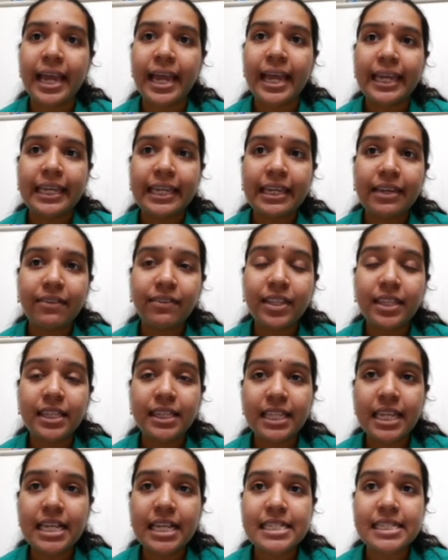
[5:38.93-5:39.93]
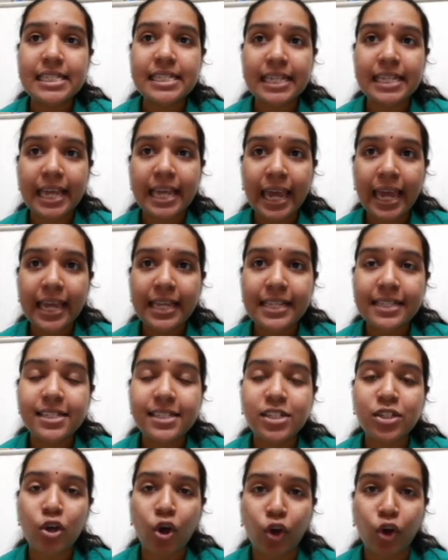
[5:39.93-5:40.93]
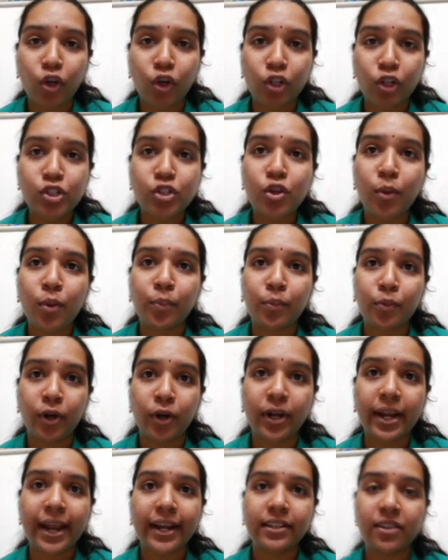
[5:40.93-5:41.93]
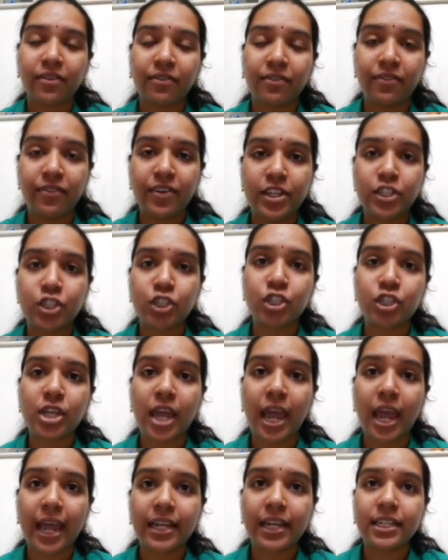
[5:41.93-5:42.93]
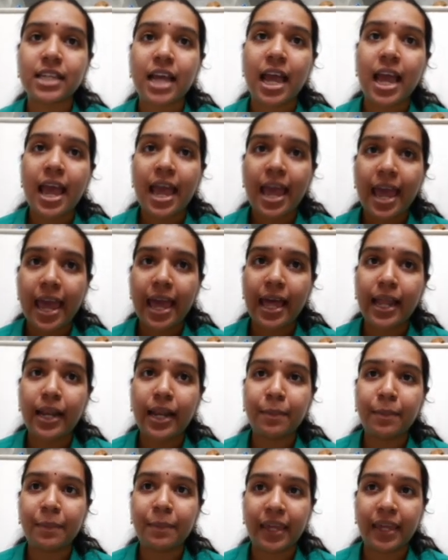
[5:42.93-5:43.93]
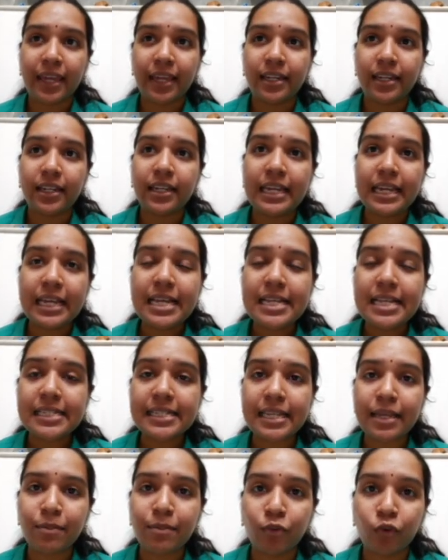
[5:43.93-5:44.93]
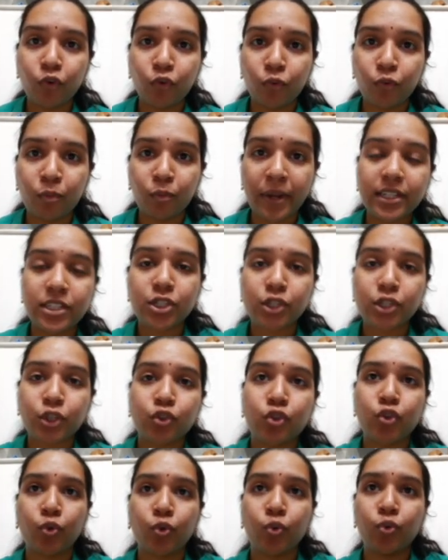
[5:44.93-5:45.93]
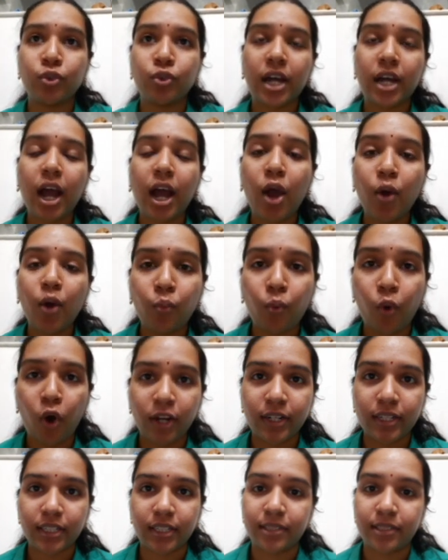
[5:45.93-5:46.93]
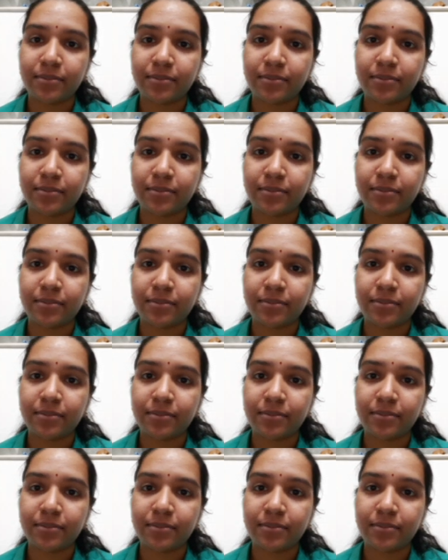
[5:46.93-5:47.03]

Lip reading: Even these scales also protect the fish and help in easy movement through the water.